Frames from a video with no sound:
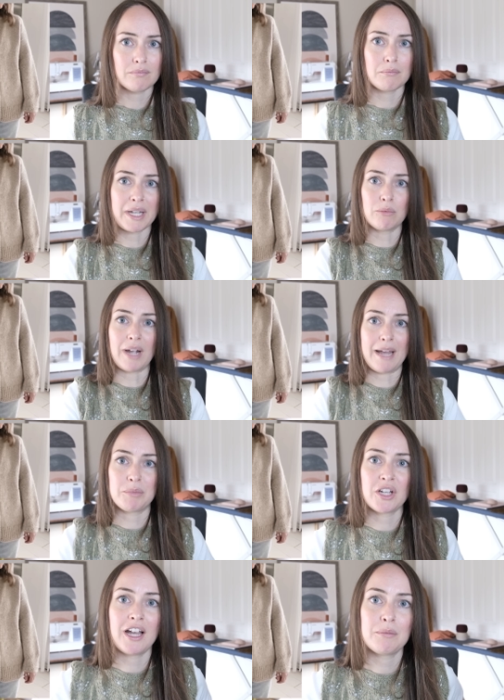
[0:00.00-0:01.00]
my wrap
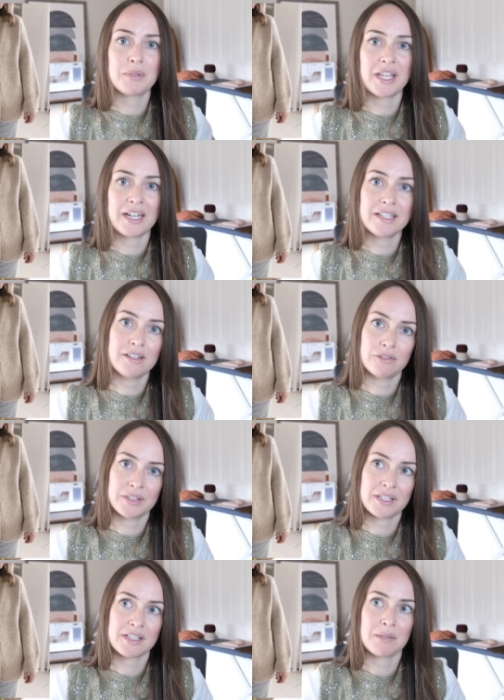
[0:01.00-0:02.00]
top that I did over
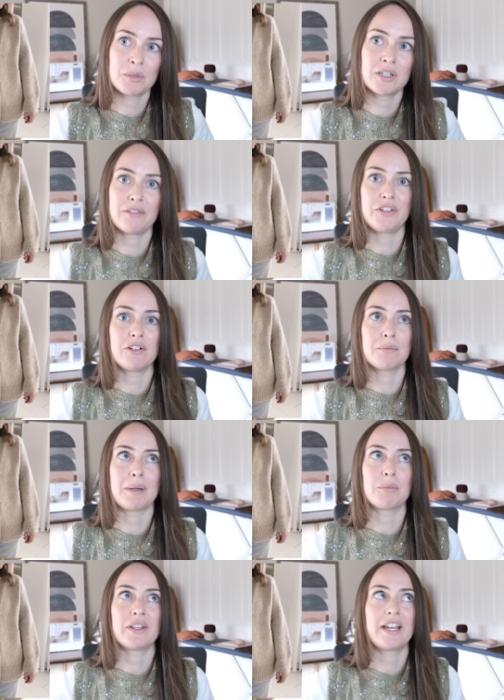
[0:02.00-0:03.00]
the summer. If you
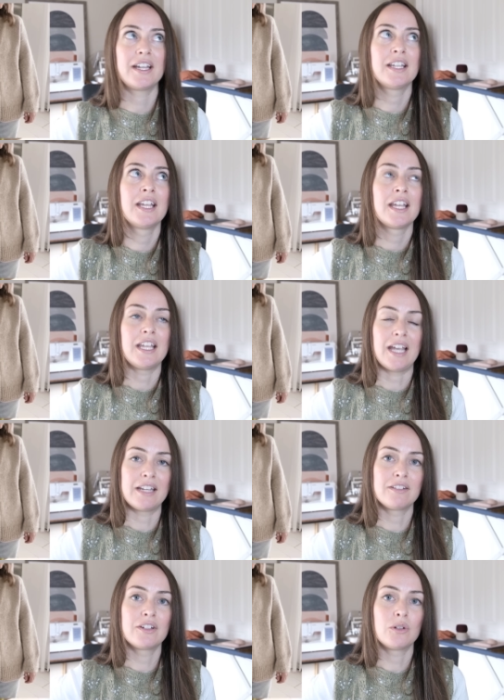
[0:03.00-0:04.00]
remember that, it
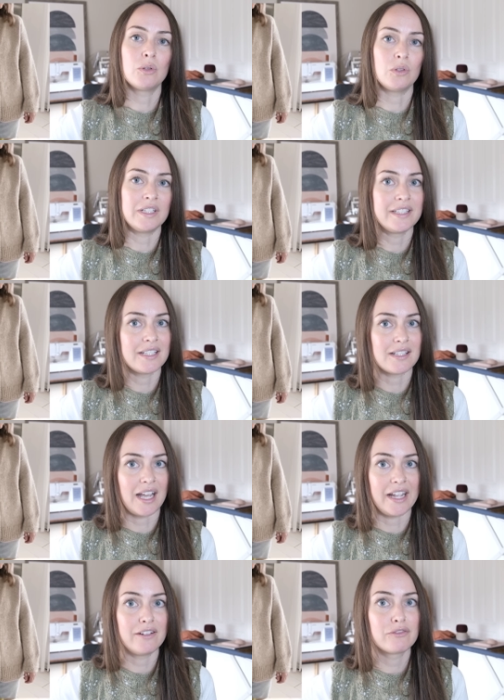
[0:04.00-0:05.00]
had a little hole in the
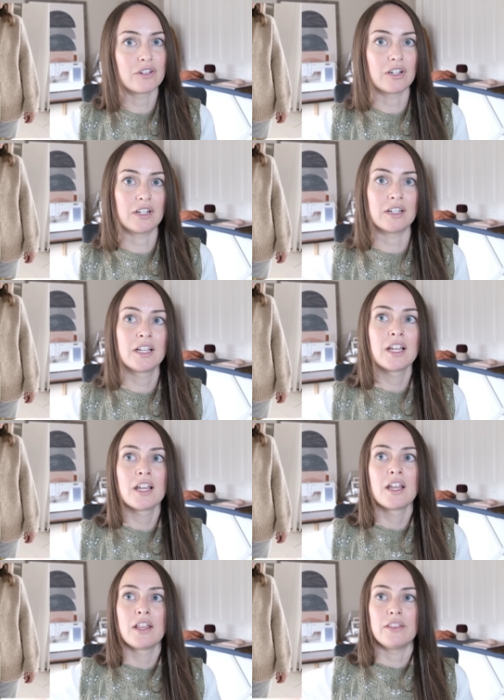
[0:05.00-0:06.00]
side for
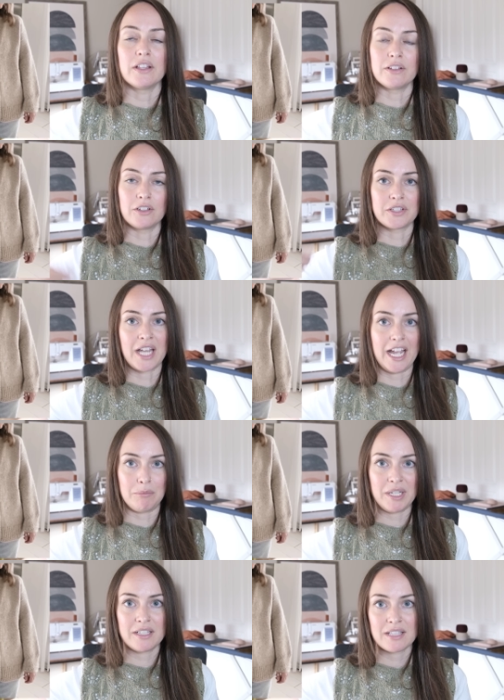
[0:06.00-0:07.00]
the little tie
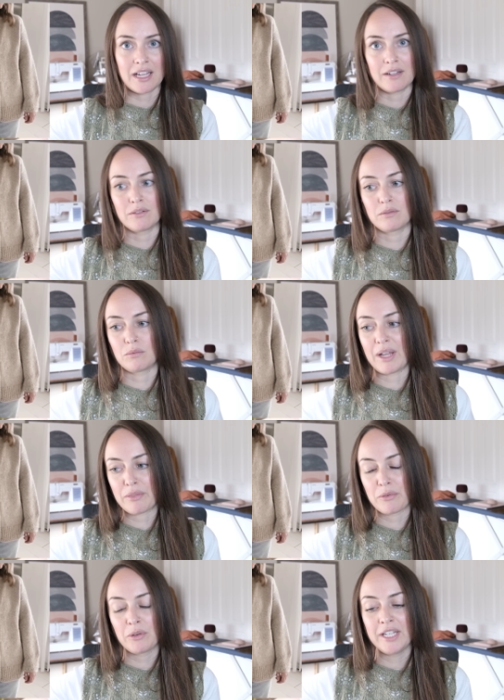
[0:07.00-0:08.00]
piece that
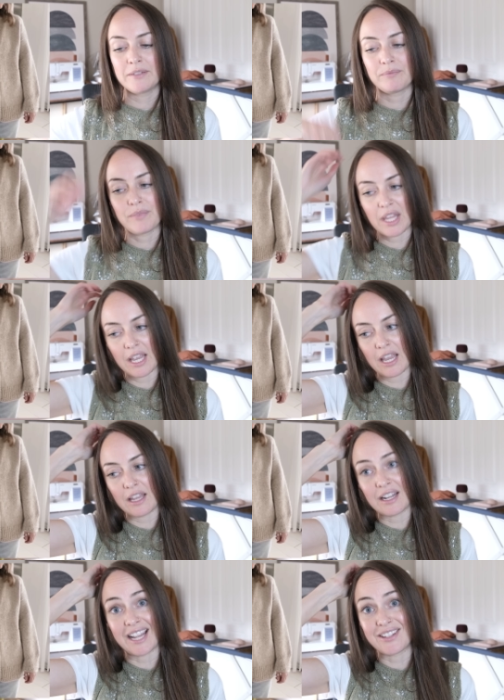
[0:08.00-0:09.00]
went through it.
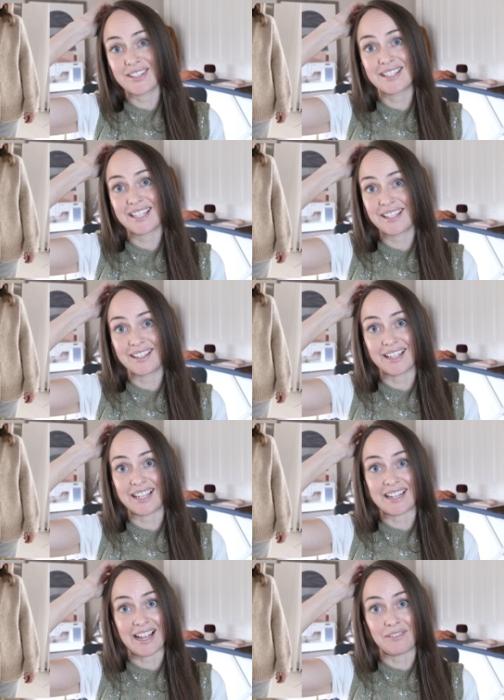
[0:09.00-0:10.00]
And I just did like
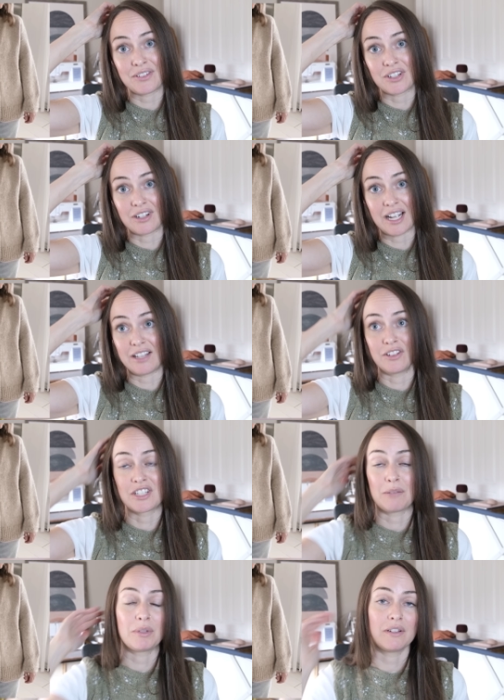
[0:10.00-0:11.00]
an after, I looked
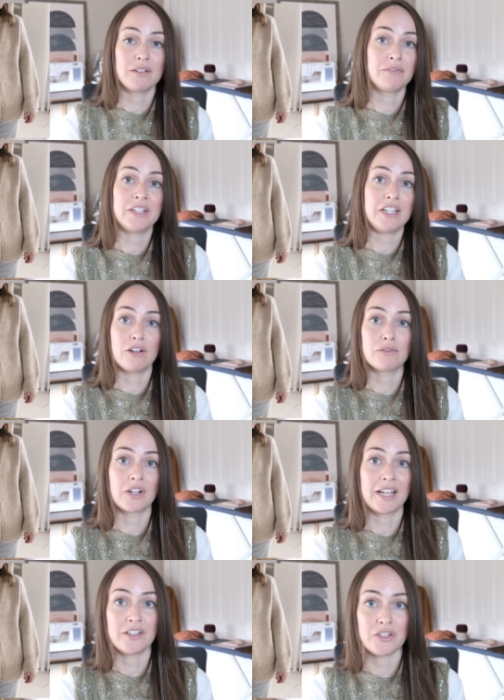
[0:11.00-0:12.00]
up a video for
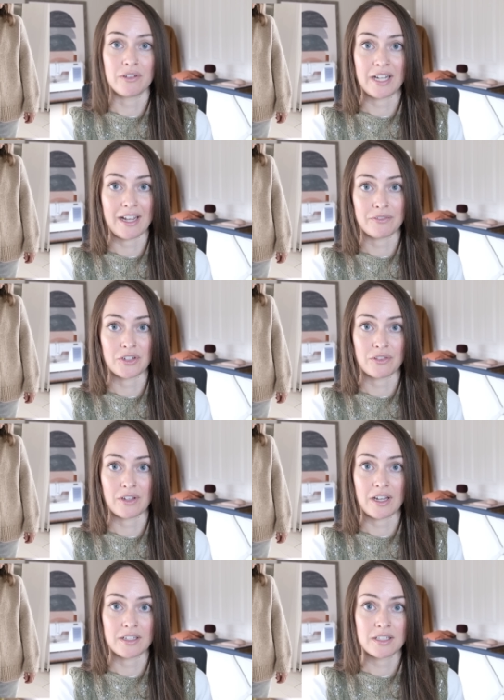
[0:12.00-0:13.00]
how to do an
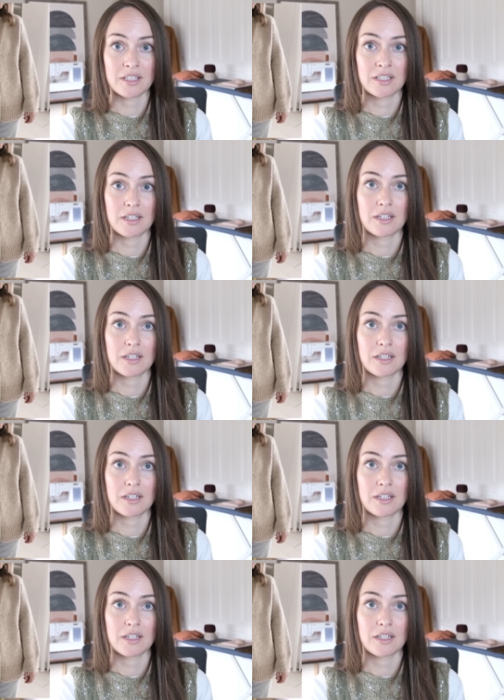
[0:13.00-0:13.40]
afterthought